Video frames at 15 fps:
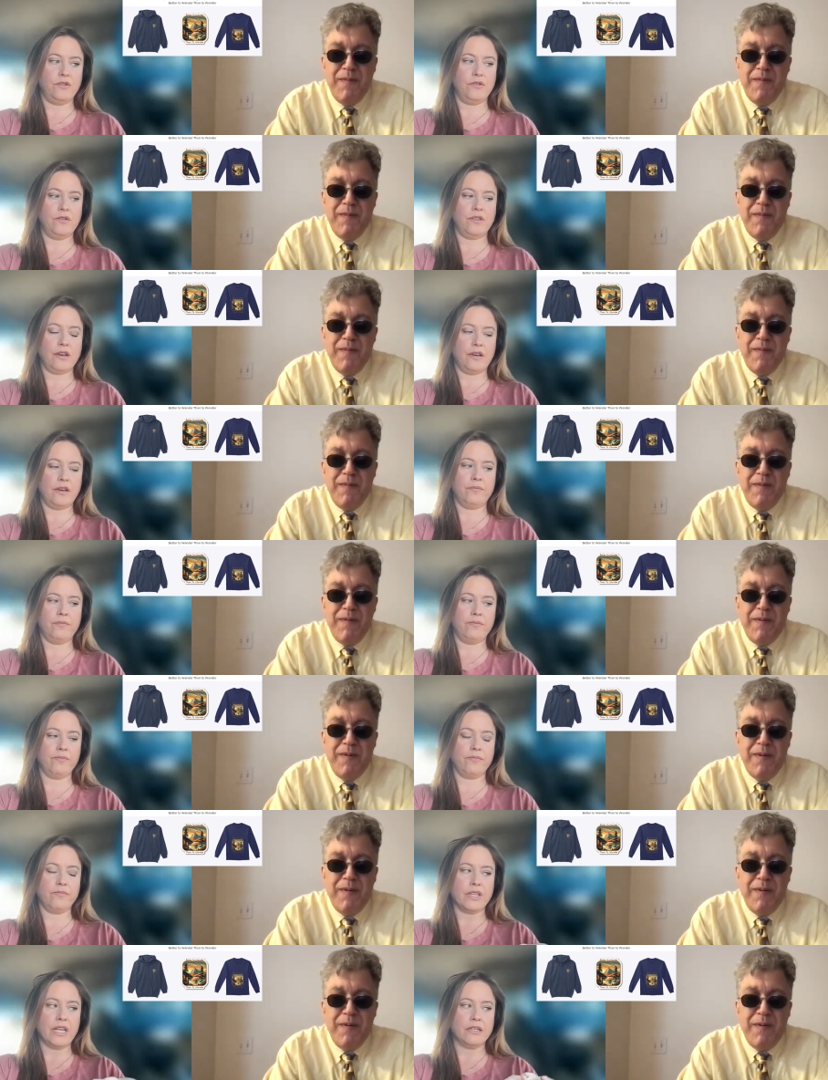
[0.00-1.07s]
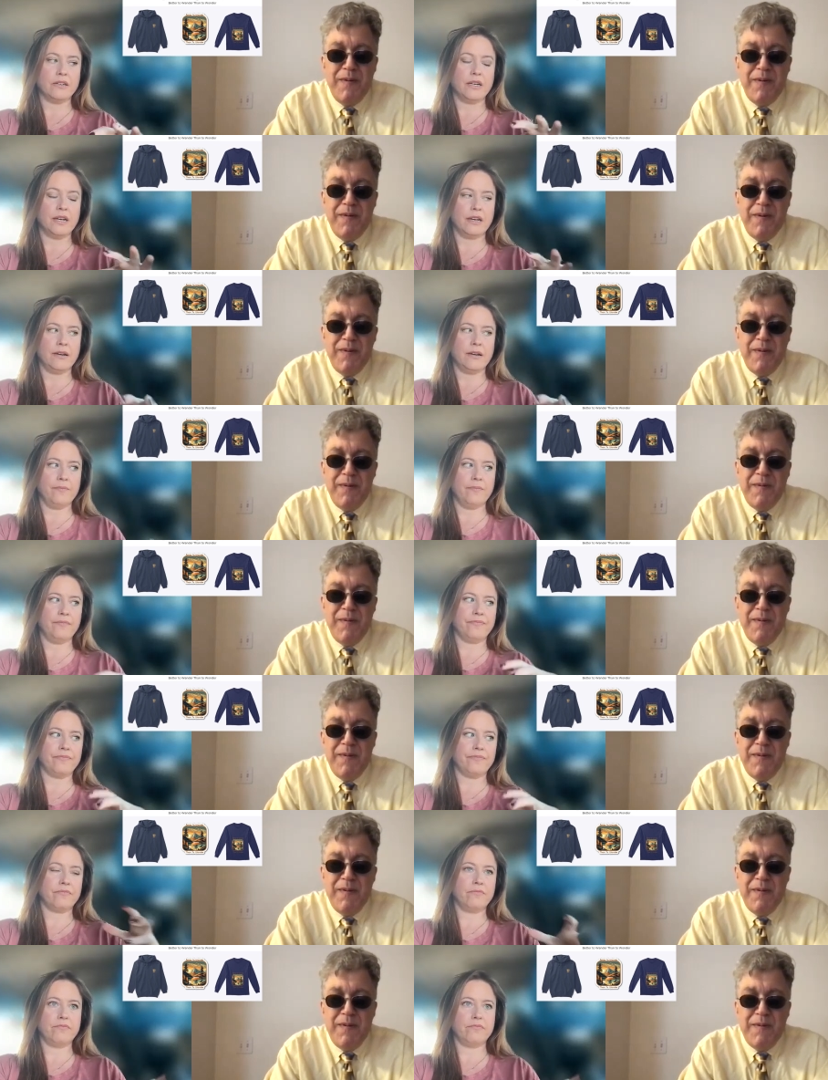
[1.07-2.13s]
Speaker 1: the um
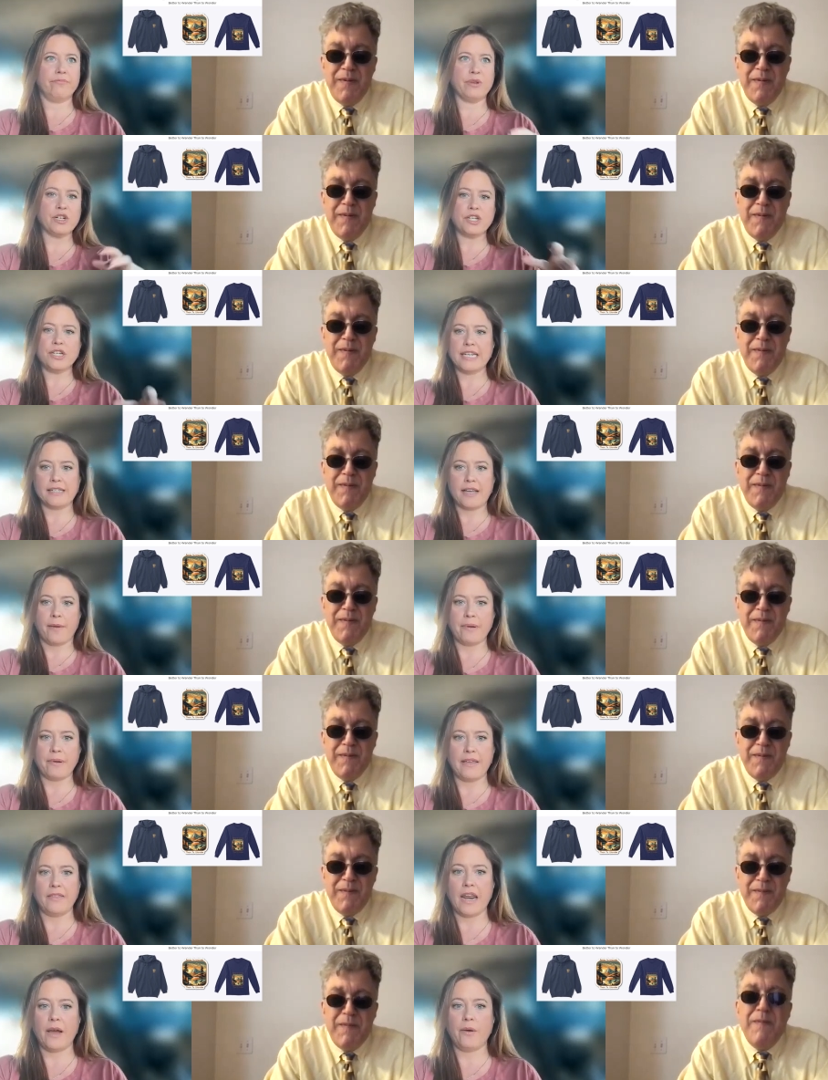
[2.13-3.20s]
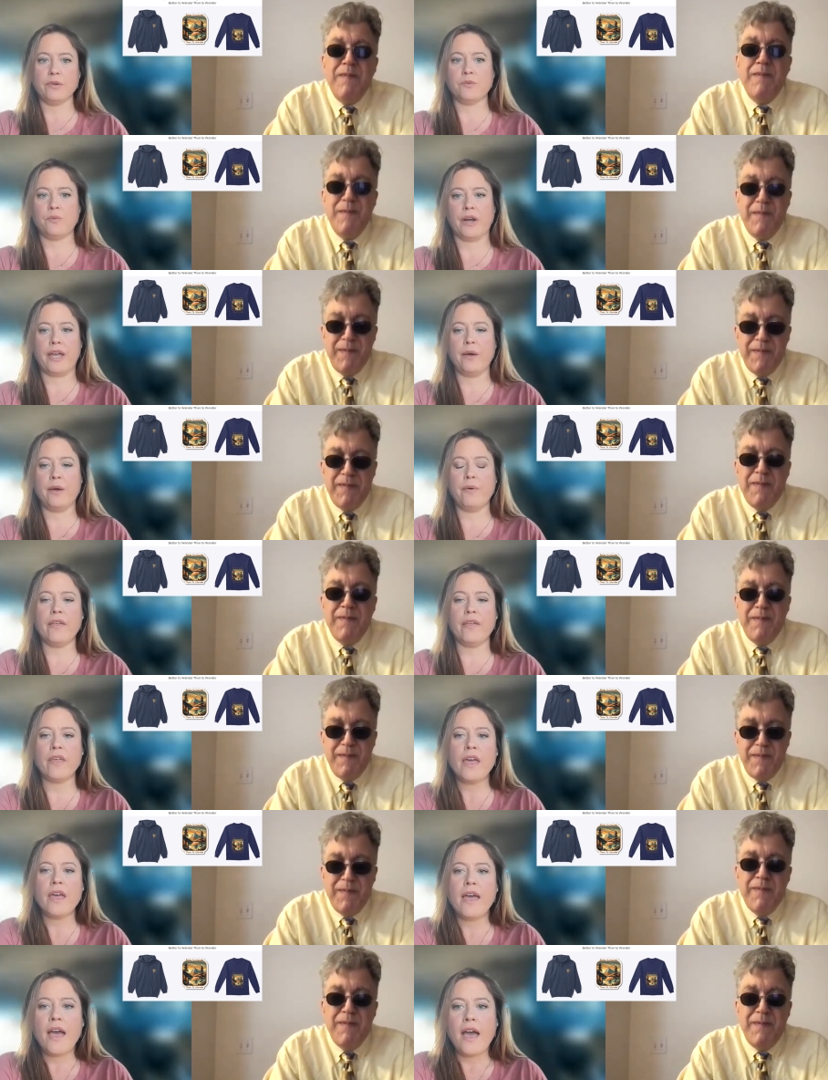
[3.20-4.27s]
merchandise company that i was working with
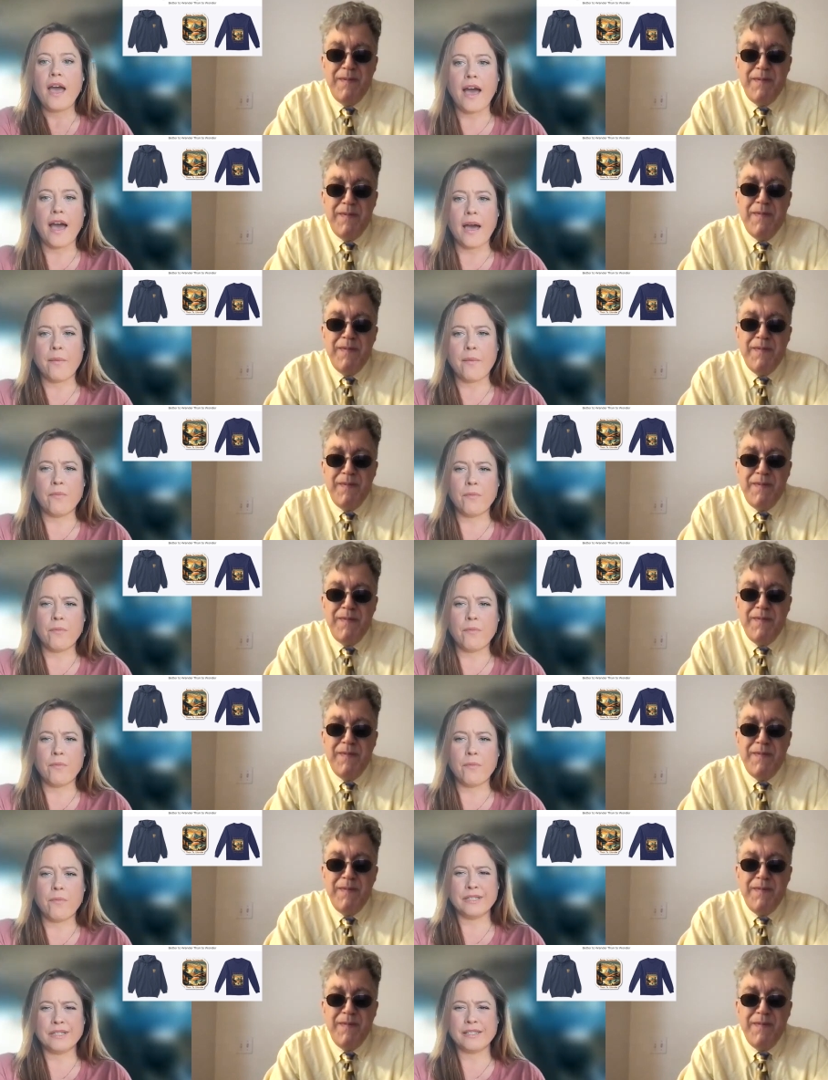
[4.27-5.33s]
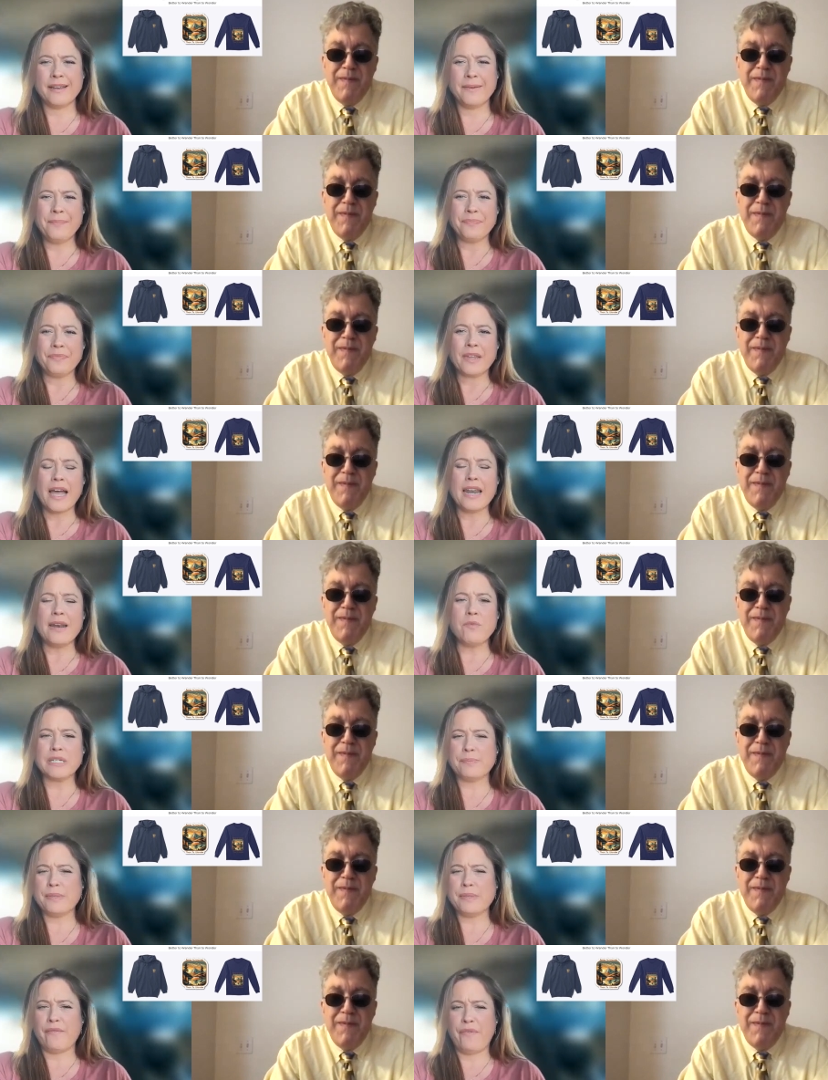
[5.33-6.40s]
um was kind of more
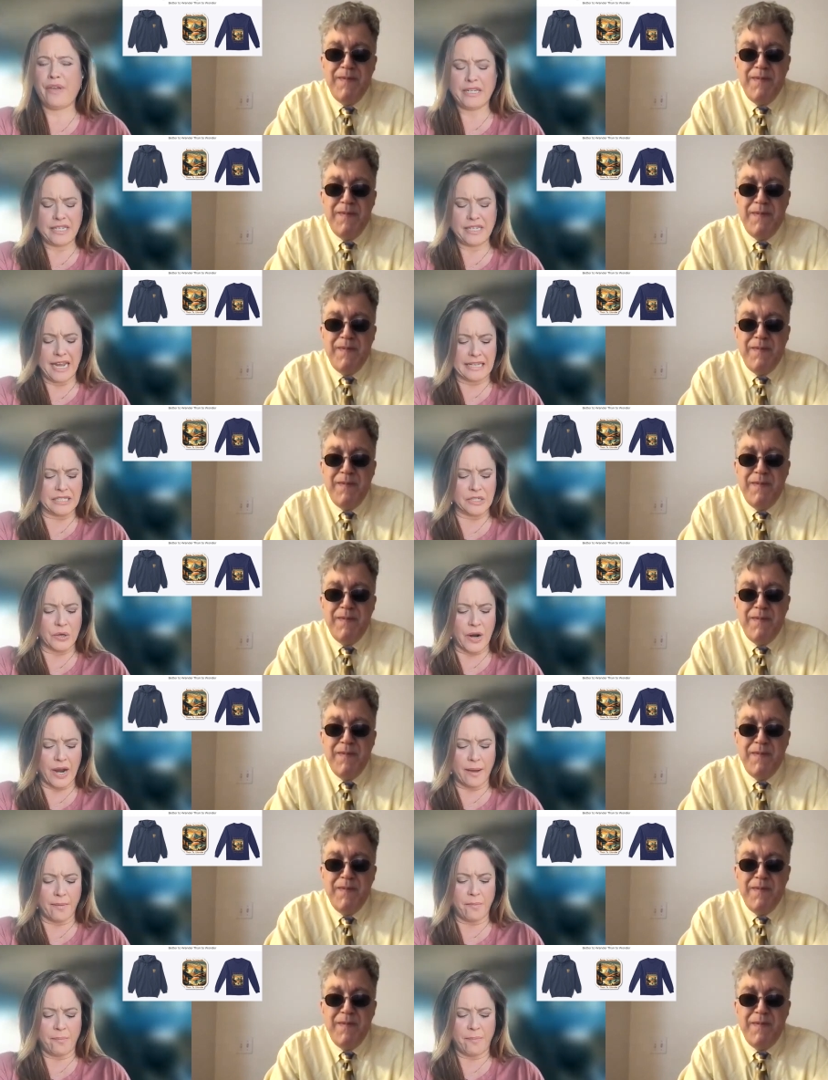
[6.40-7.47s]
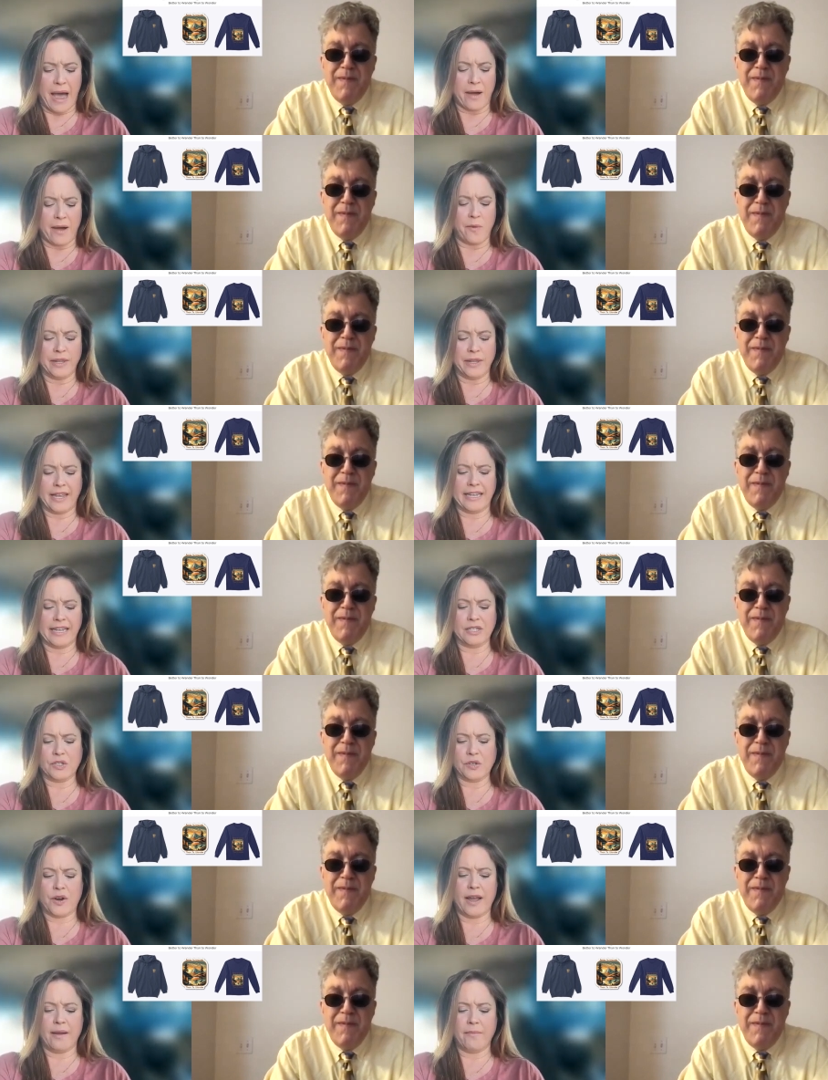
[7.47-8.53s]
specific to instagram back when like
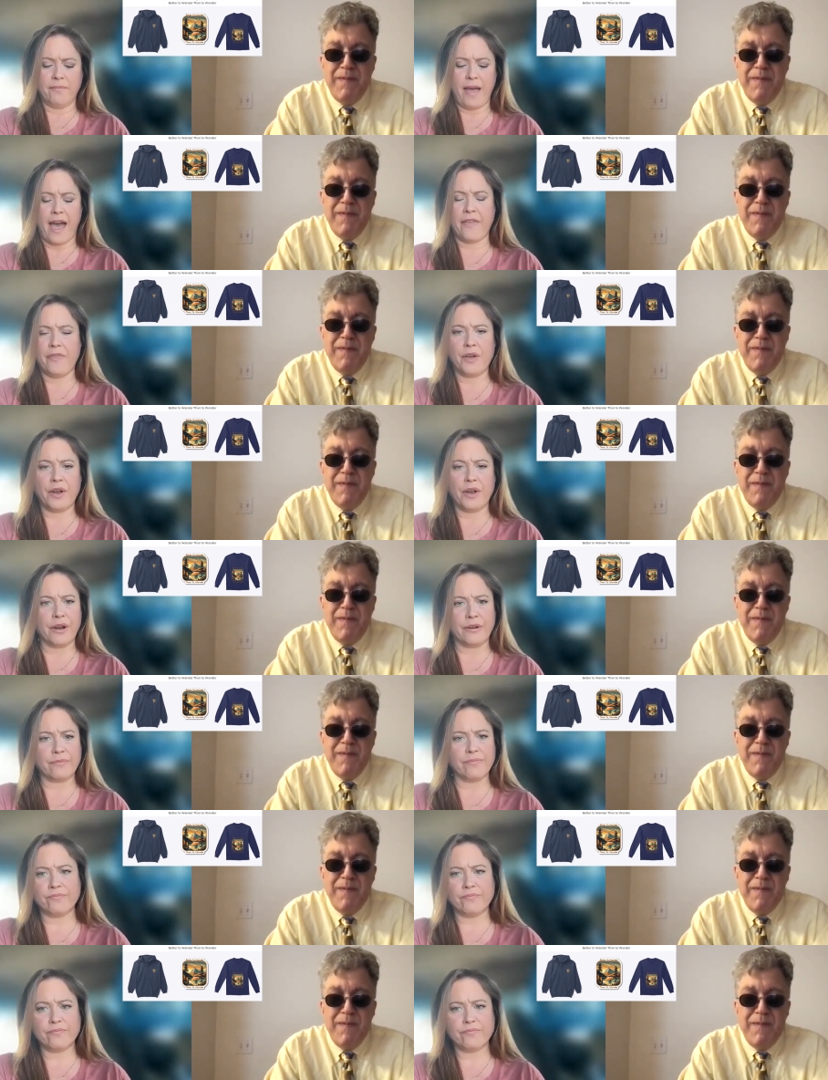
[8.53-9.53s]
instagram had their